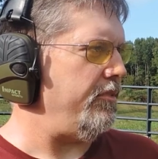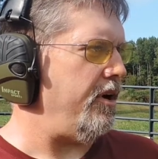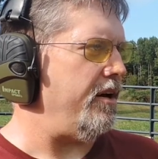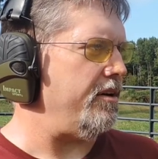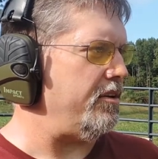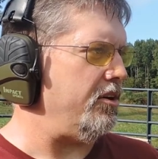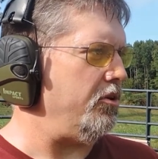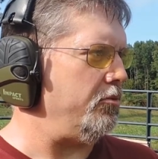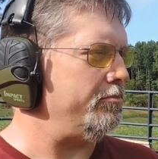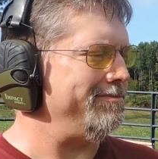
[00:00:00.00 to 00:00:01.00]
you
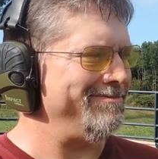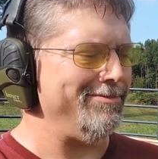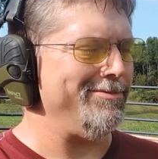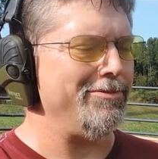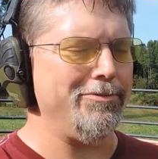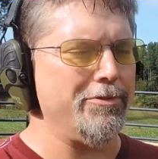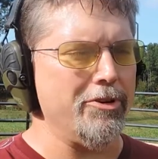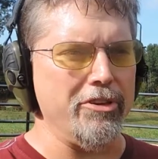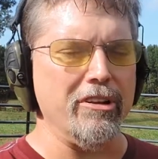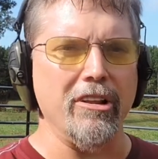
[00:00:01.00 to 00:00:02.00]
know,
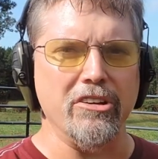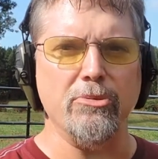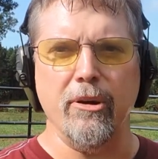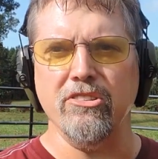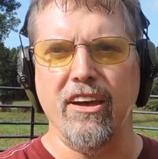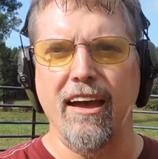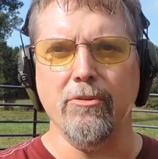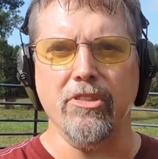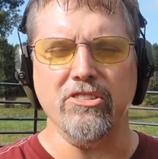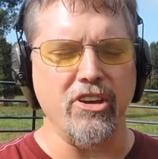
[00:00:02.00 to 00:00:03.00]
for the little experience I
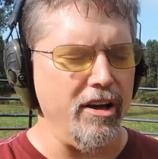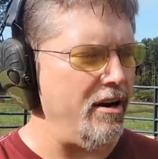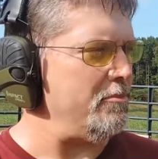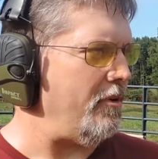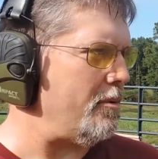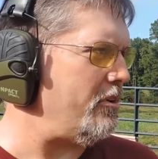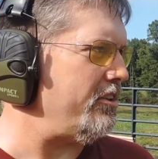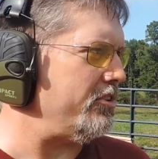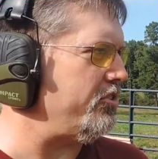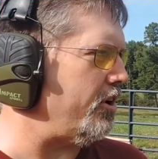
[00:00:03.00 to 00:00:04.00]
have with this gun, I'm
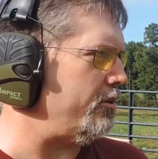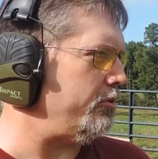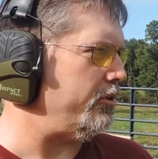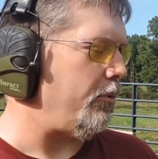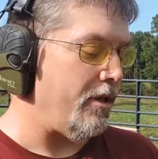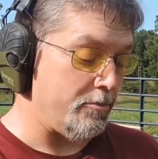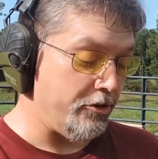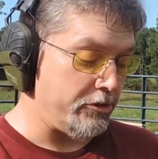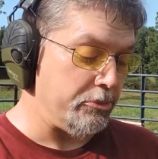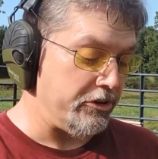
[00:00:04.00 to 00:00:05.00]
hitting the target really well.
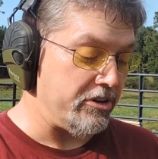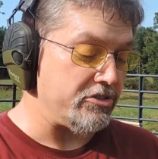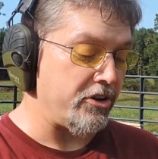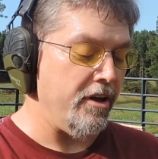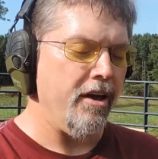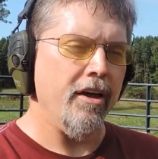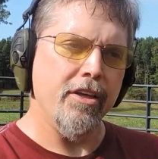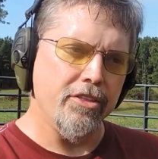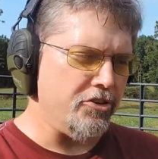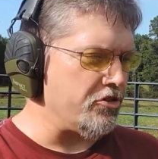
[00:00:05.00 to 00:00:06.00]
I'm really pleased.
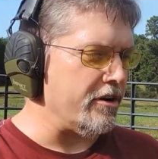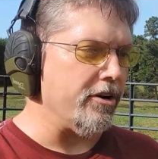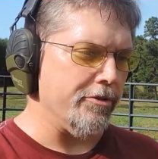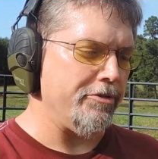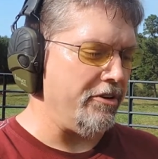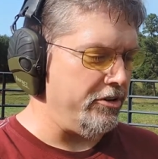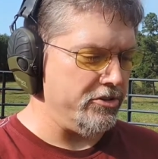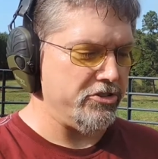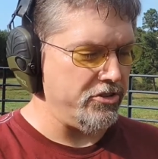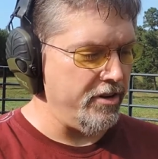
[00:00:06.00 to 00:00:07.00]
The trigger
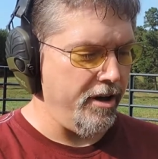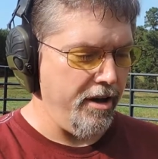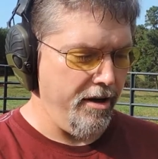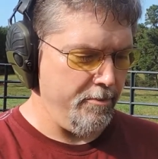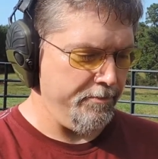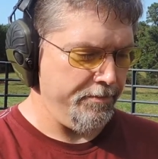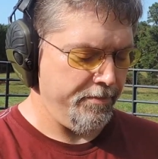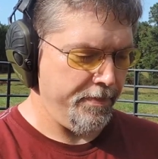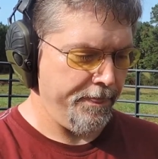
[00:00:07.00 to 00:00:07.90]
feels, it